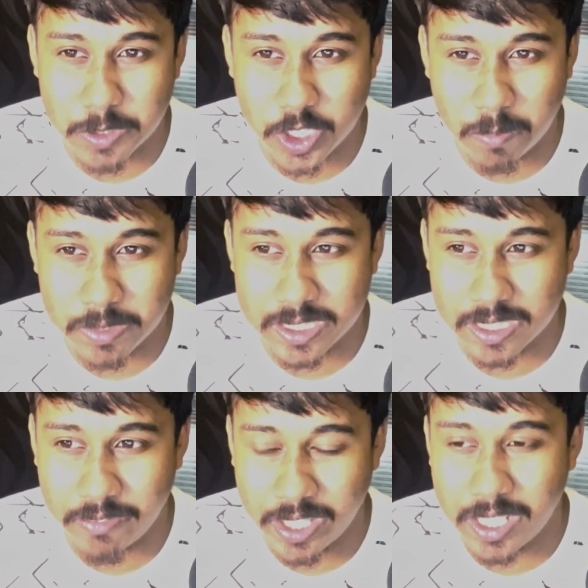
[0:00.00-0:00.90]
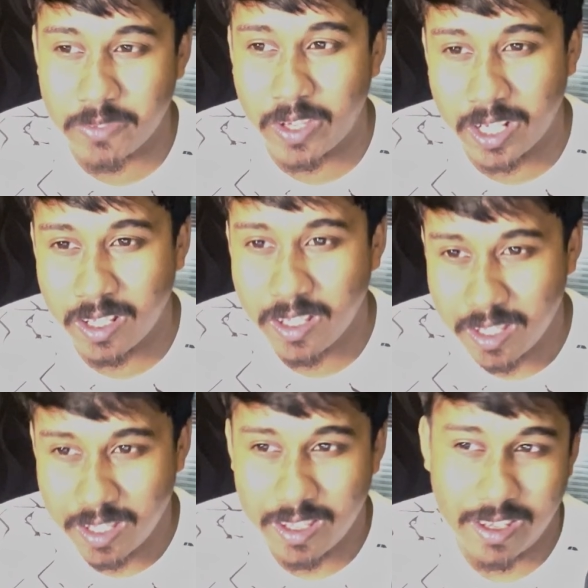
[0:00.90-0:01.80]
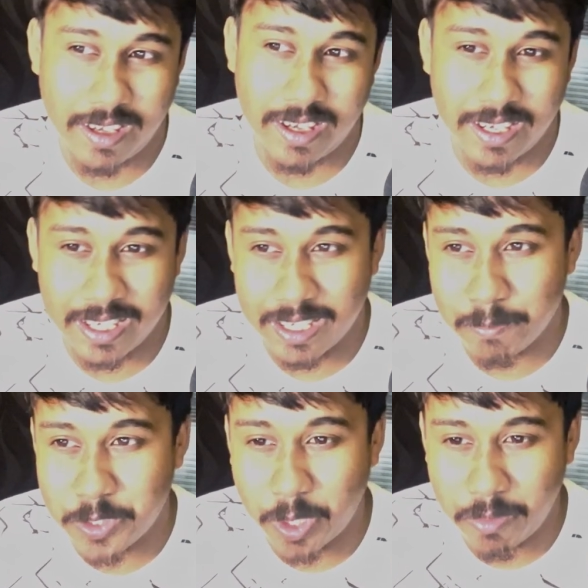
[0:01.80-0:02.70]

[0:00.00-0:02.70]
bishop g7, even bishop